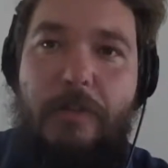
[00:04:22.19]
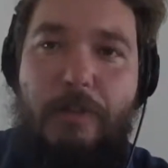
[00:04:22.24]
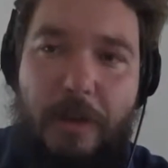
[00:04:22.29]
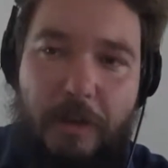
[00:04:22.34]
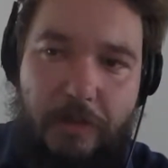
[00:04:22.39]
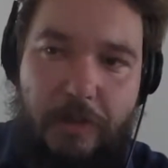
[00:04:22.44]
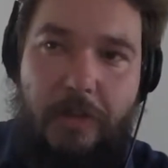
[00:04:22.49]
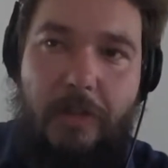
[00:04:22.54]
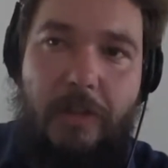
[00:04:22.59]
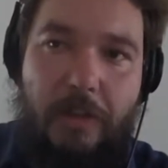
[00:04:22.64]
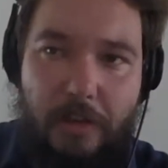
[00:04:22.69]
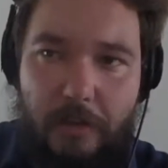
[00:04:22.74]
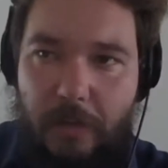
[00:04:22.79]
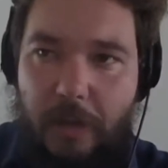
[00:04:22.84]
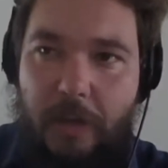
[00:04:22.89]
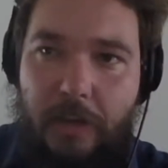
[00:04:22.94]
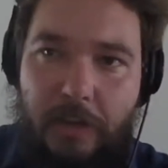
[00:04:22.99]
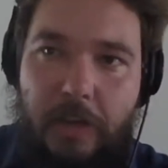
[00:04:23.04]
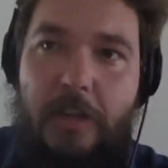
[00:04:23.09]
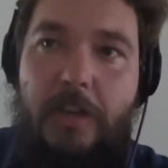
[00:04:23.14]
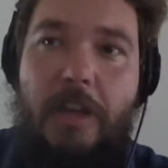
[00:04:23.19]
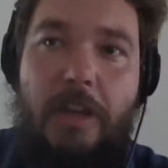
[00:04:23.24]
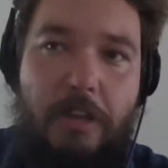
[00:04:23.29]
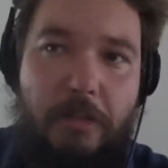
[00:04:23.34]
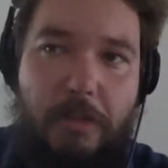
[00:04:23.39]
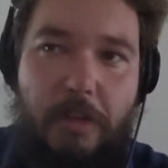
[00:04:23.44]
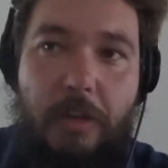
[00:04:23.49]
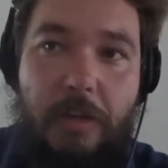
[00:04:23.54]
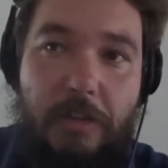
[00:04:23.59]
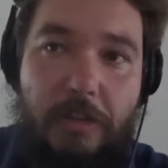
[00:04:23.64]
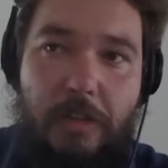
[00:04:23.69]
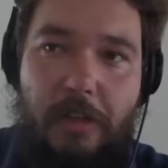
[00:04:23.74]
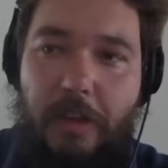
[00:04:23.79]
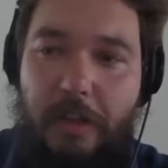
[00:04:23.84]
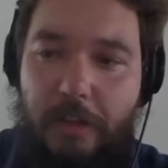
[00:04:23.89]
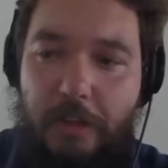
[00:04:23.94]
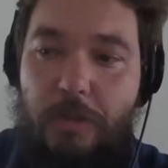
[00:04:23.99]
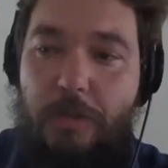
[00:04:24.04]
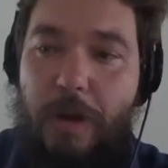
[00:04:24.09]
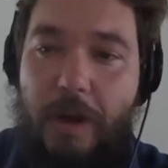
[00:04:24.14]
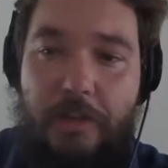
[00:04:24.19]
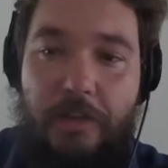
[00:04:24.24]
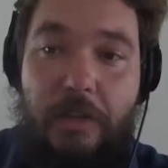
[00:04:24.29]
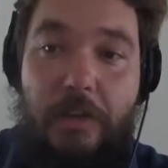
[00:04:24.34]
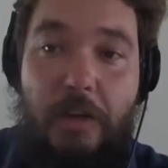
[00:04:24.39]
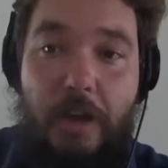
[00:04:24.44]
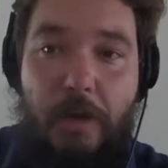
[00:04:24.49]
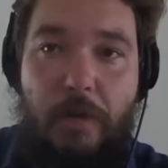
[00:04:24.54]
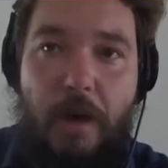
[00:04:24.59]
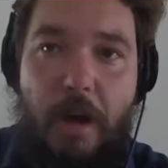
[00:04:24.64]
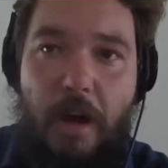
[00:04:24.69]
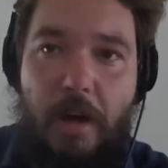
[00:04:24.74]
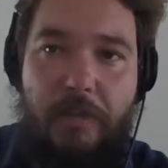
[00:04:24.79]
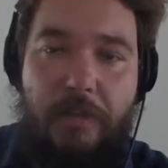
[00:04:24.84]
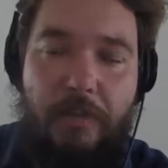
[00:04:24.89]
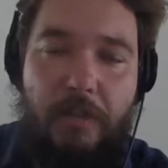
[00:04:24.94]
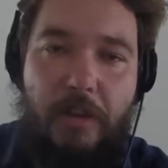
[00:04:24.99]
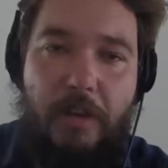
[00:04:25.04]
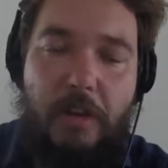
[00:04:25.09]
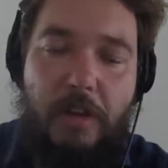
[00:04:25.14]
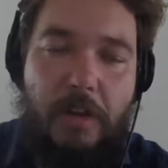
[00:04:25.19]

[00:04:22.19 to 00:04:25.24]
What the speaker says: to make sure that you're like continue to, like, you actually go off.